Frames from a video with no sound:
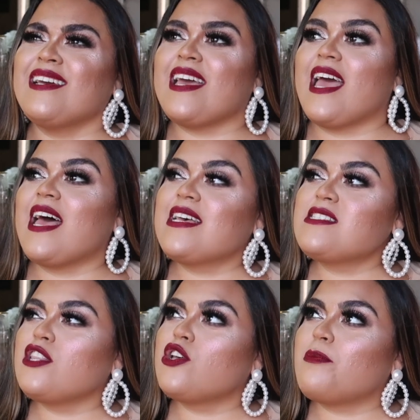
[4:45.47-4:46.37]
It
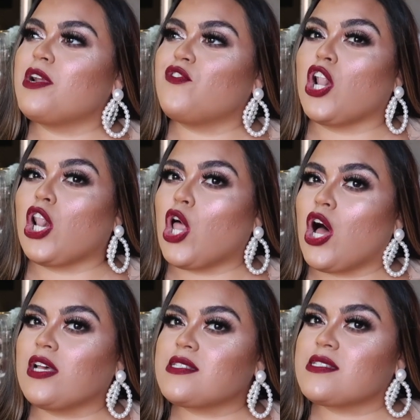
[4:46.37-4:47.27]
has a little bit of a
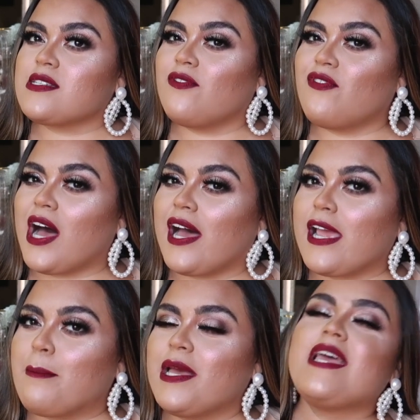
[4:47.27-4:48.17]
Lost
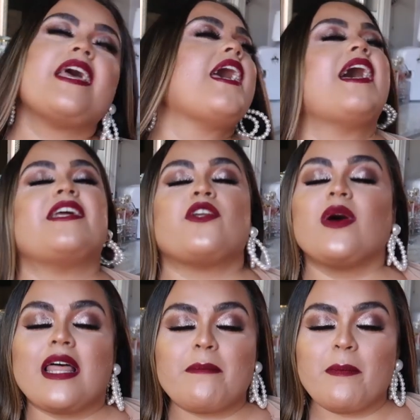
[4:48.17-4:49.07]
vibe. And I
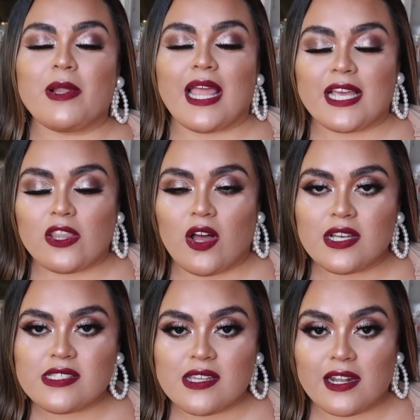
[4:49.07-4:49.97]
know a lot of people like
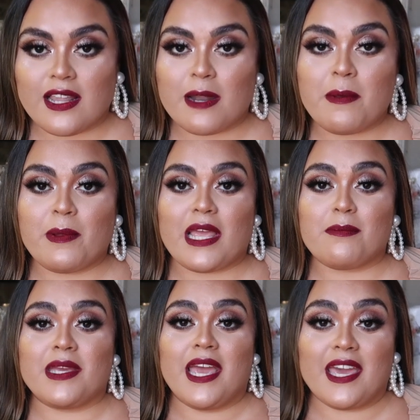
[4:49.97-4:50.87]
Lost and a lot of people
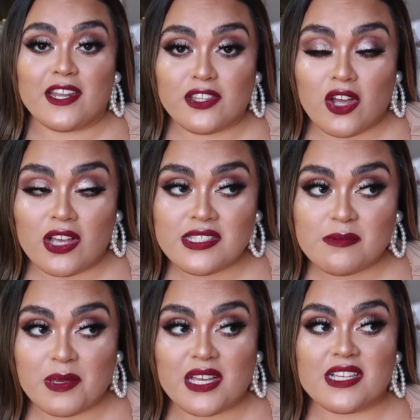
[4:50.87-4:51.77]
like me hated
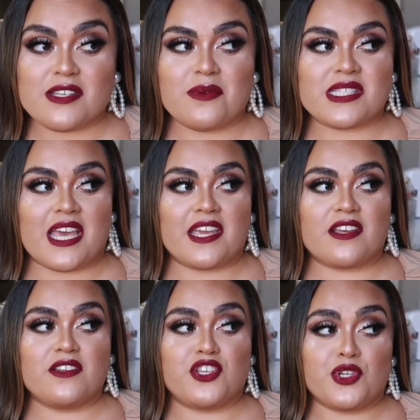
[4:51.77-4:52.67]
Lost because it was
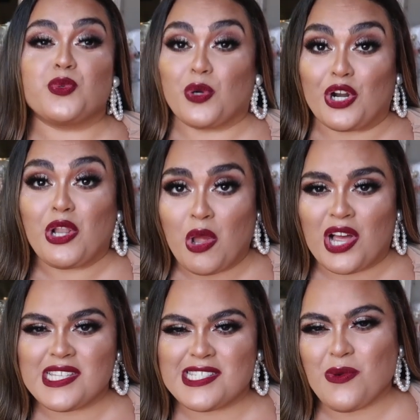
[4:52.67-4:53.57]
like you were
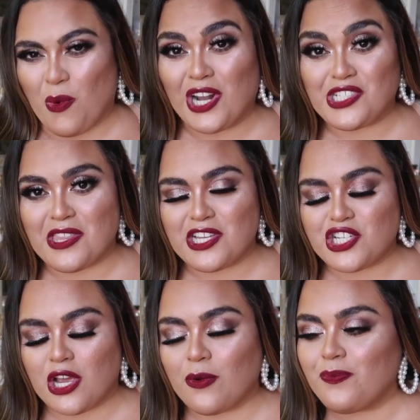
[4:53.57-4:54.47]
lost watching the
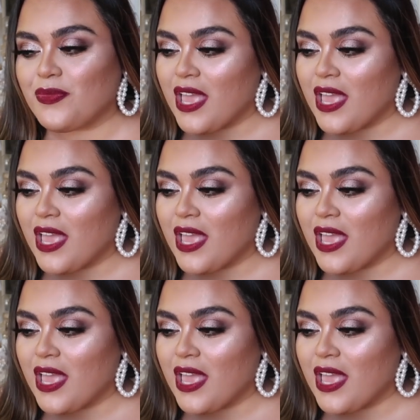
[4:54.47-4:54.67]
show.